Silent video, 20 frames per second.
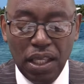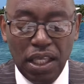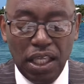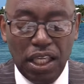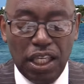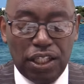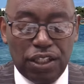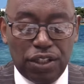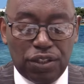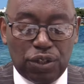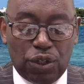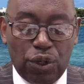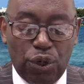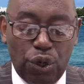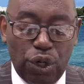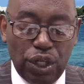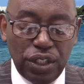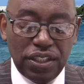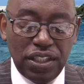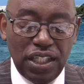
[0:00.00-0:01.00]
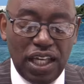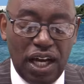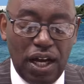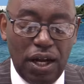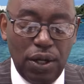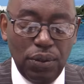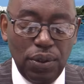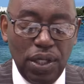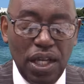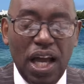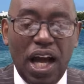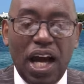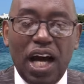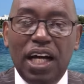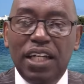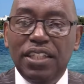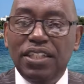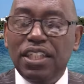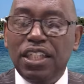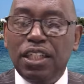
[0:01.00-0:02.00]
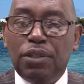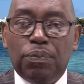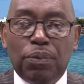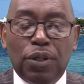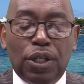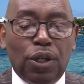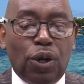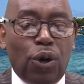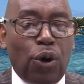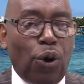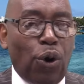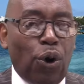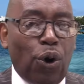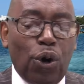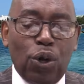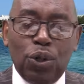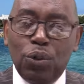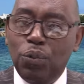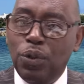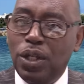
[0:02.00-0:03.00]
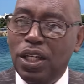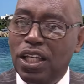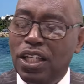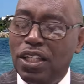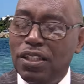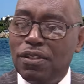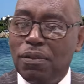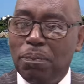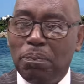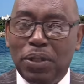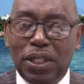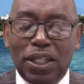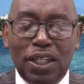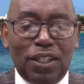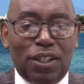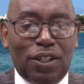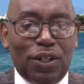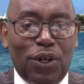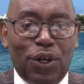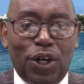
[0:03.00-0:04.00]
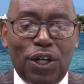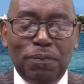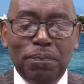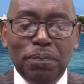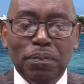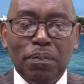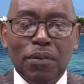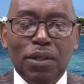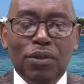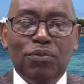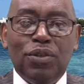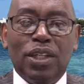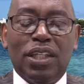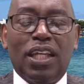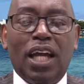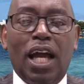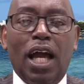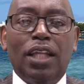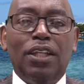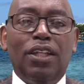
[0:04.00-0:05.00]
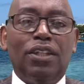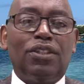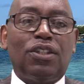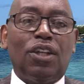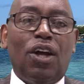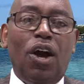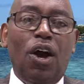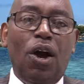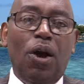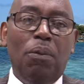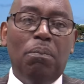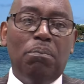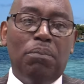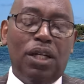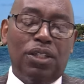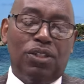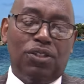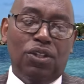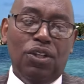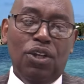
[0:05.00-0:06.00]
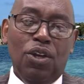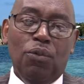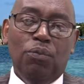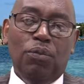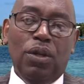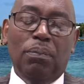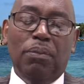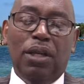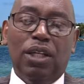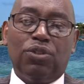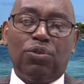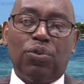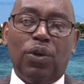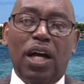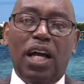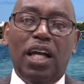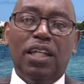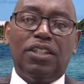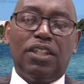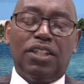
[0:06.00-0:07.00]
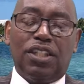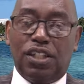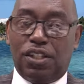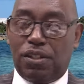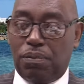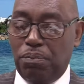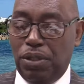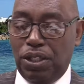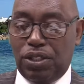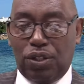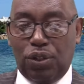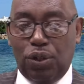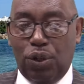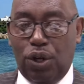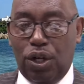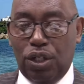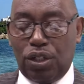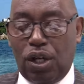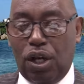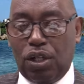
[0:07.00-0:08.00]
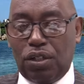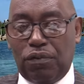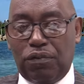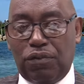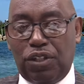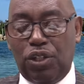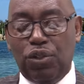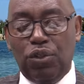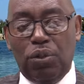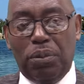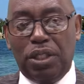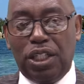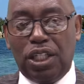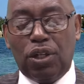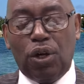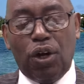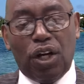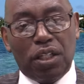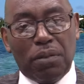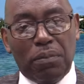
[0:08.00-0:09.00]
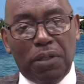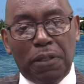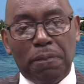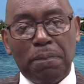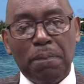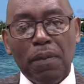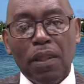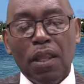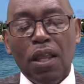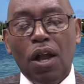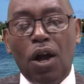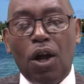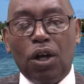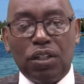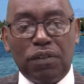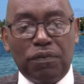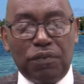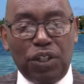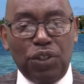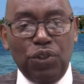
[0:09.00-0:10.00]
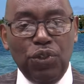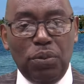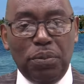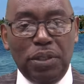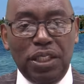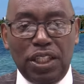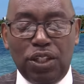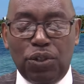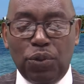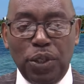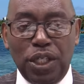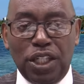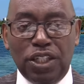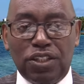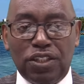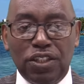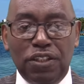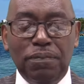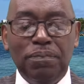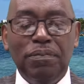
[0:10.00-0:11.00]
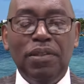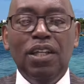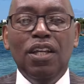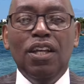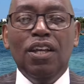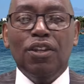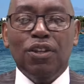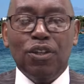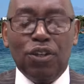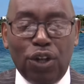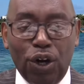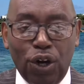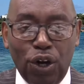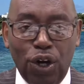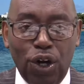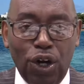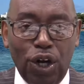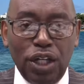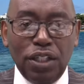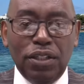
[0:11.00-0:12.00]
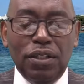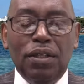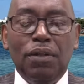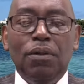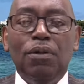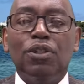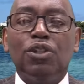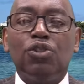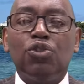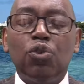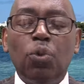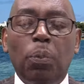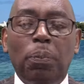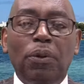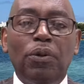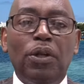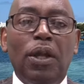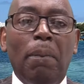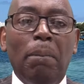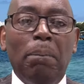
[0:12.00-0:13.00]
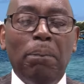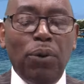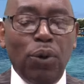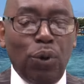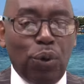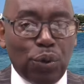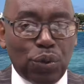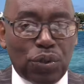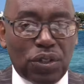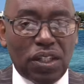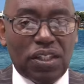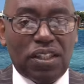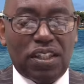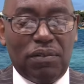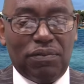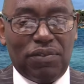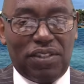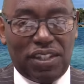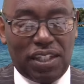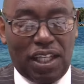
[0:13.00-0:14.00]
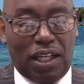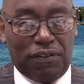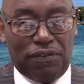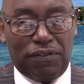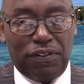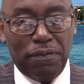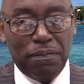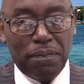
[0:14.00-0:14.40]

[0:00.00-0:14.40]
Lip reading: it is God now, and it will always be God. Regardless of how much we may try to dismiss God out of the human economy, out of the human equation, God superimposes himself